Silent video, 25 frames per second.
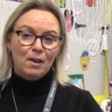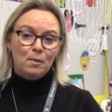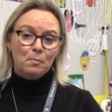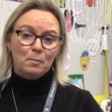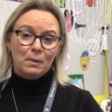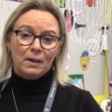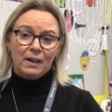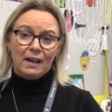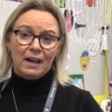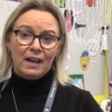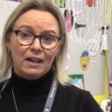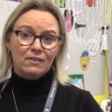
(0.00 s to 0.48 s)

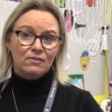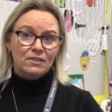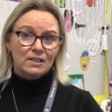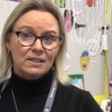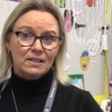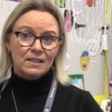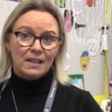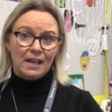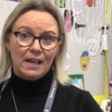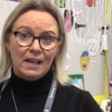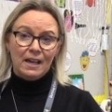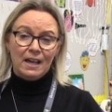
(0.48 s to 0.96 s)
but I have to
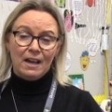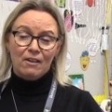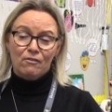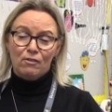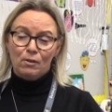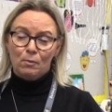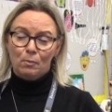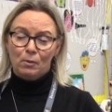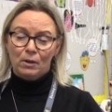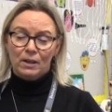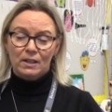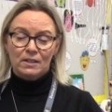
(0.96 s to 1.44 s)
say,
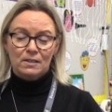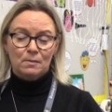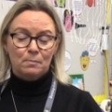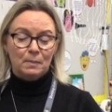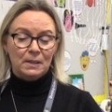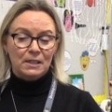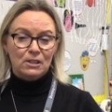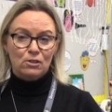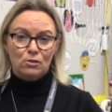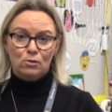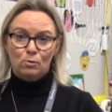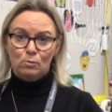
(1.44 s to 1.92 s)
everyone has
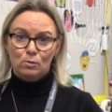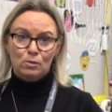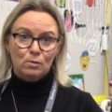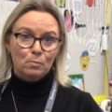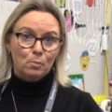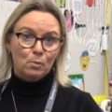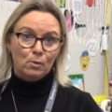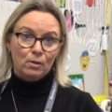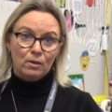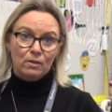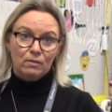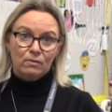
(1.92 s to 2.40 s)
been so
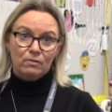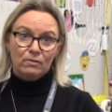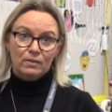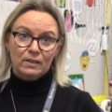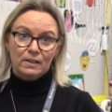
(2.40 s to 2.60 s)
supportive.